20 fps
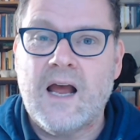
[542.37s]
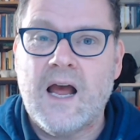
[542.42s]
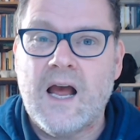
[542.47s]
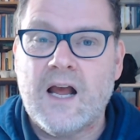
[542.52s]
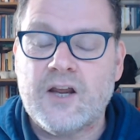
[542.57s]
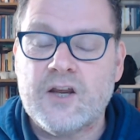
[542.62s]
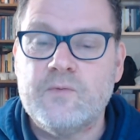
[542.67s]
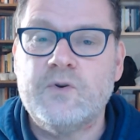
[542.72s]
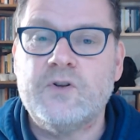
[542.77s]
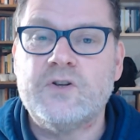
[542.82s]

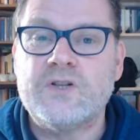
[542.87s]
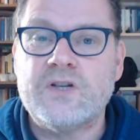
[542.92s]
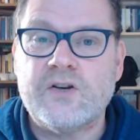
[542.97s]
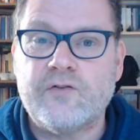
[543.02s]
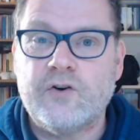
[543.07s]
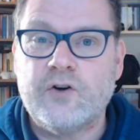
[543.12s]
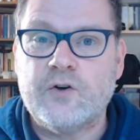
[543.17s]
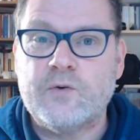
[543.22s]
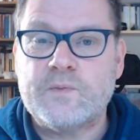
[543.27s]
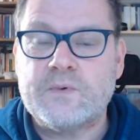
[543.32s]
community
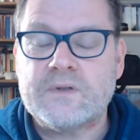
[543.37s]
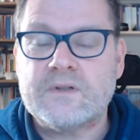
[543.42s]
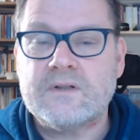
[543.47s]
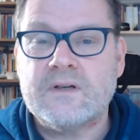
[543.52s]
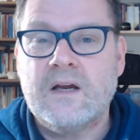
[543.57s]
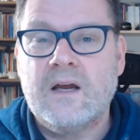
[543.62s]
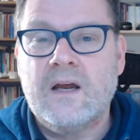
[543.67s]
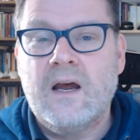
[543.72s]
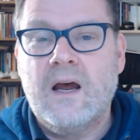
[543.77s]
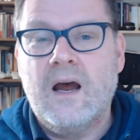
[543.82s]

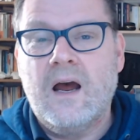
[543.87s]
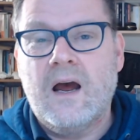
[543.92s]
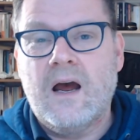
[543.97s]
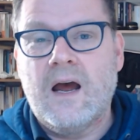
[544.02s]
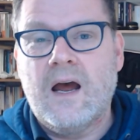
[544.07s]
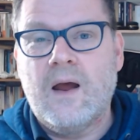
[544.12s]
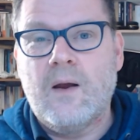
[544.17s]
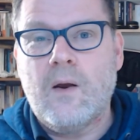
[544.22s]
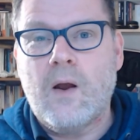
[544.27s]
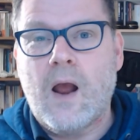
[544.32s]
groups,
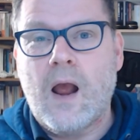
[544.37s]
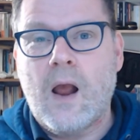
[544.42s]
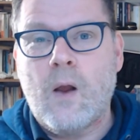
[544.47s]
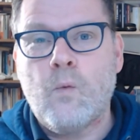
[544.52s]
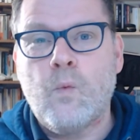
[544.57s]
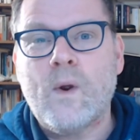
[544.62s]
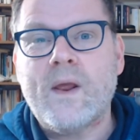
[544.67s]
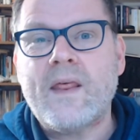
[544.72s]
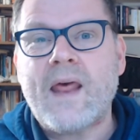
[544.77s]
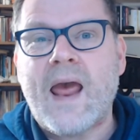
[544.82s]

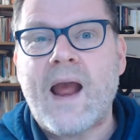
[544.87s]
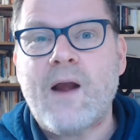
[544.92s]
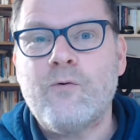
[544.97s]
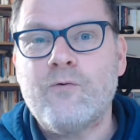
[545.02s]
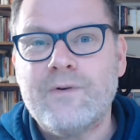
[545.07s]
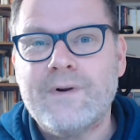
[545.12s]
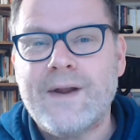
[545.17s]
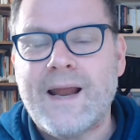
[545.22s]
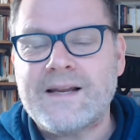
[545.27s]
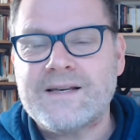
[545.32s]

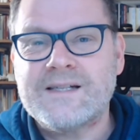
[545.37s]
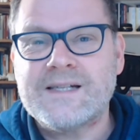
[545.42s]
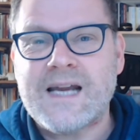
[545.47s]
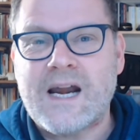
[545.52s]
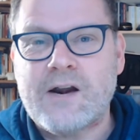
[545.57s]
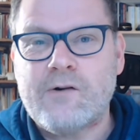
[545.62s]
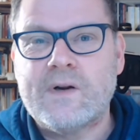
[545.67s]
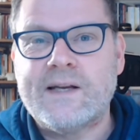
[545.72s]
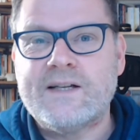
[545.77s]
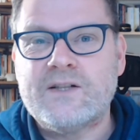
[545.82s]
without
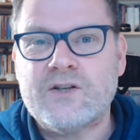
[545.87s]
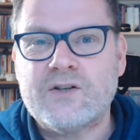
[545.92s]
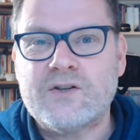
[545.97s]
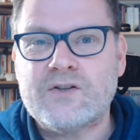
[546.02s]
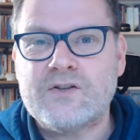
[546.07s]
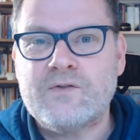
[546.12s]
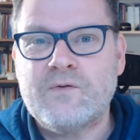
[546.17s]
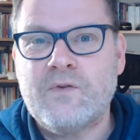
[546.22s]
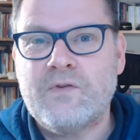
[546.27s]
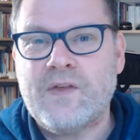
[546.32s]
necessarily
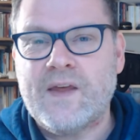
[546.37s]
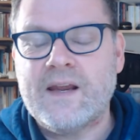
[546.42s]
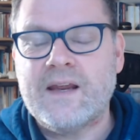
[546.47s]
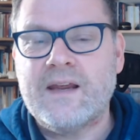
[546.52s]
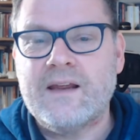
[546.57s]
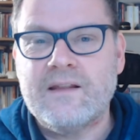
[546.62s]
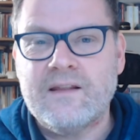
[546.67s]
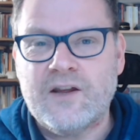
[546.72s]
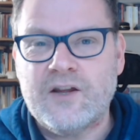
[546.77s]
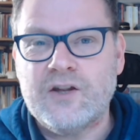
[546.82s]
just
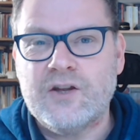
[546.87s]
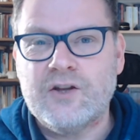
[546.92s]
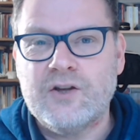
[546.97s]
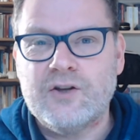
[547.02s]
thinking that